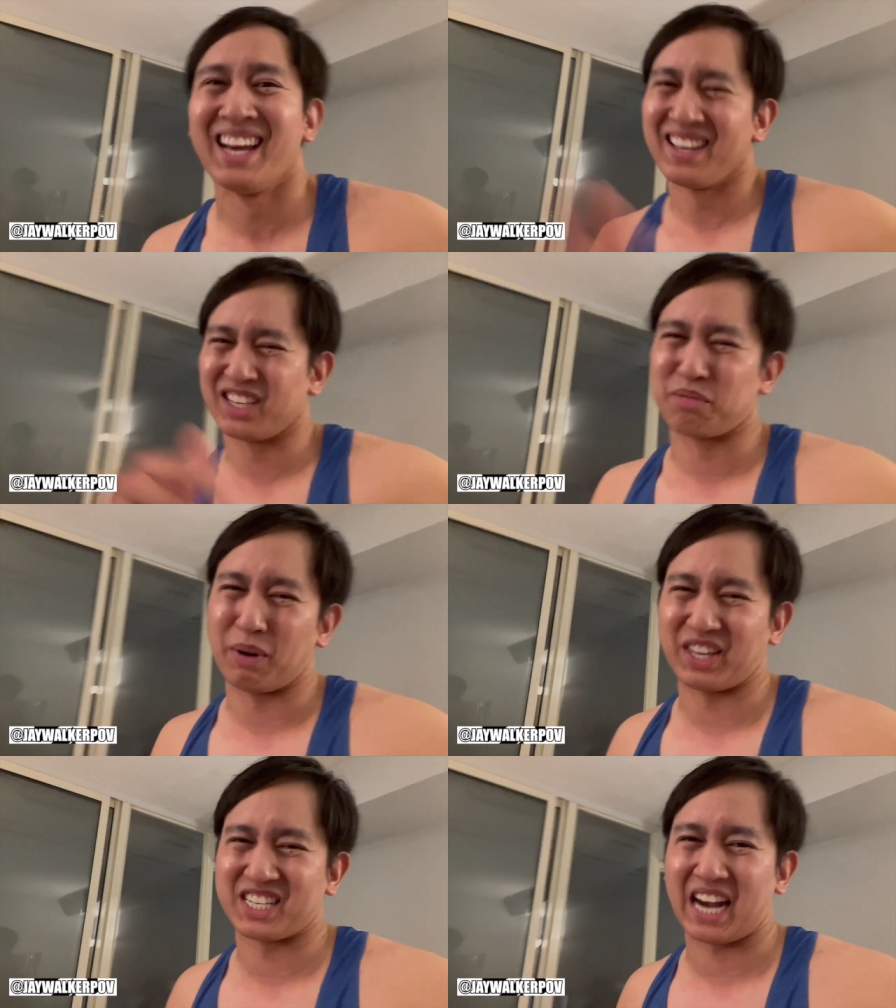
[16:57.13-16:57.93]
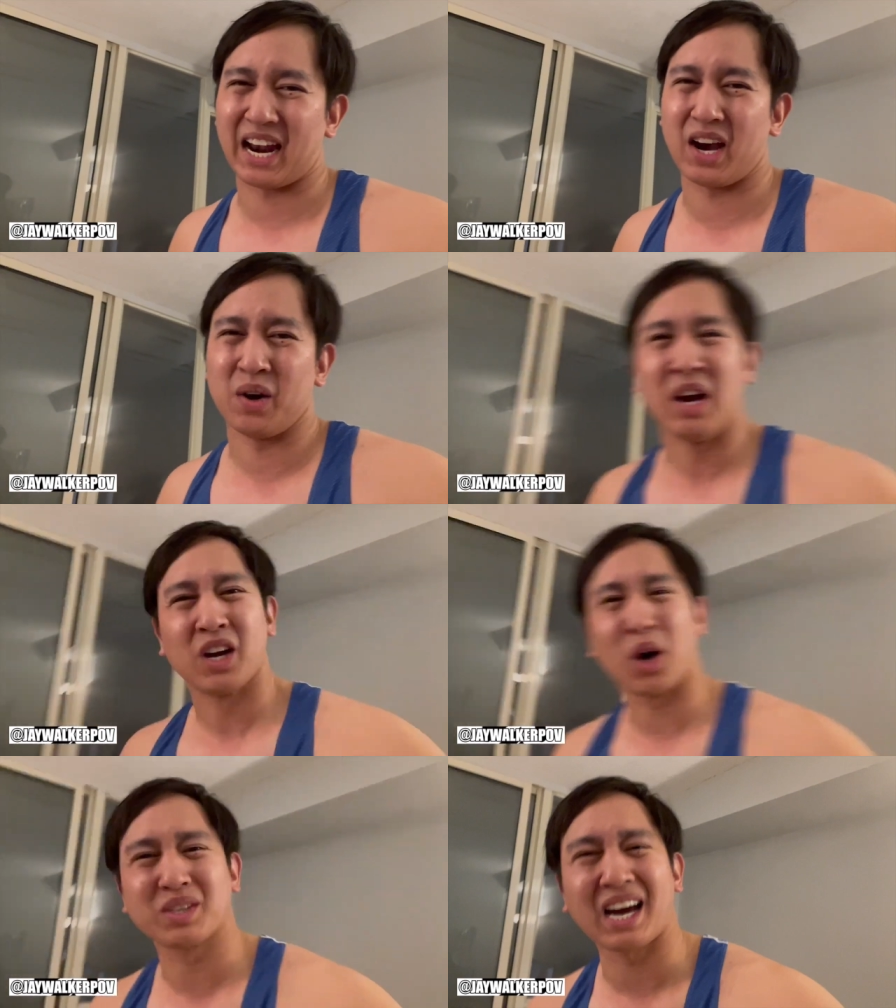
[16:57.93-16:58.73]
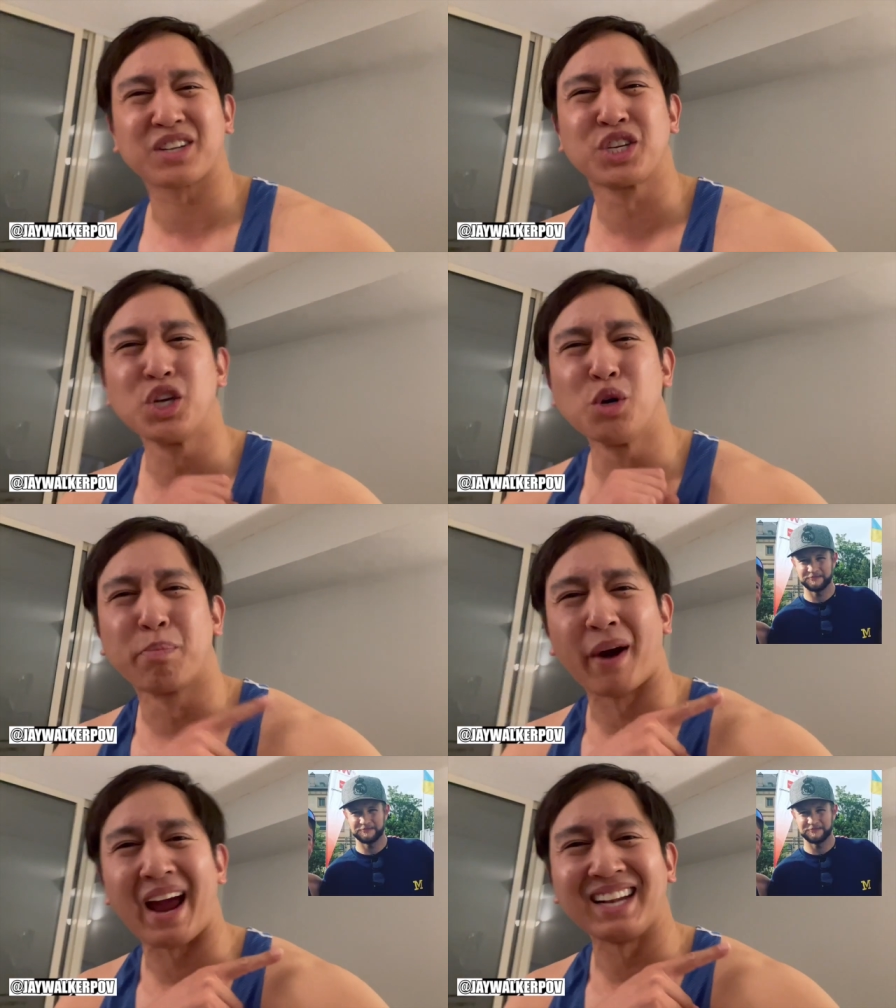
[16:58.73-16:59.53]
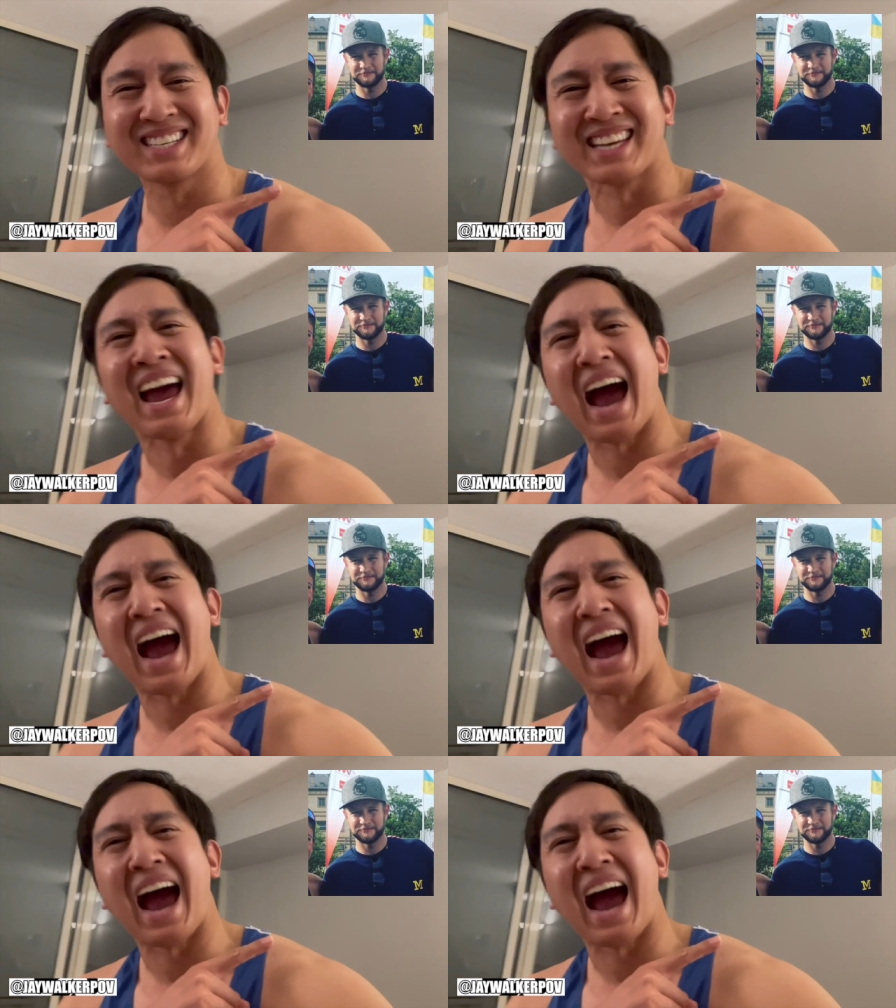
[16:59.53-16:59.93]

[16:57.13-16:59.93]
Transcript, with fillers: This birthday shout out goes out to you, Brent.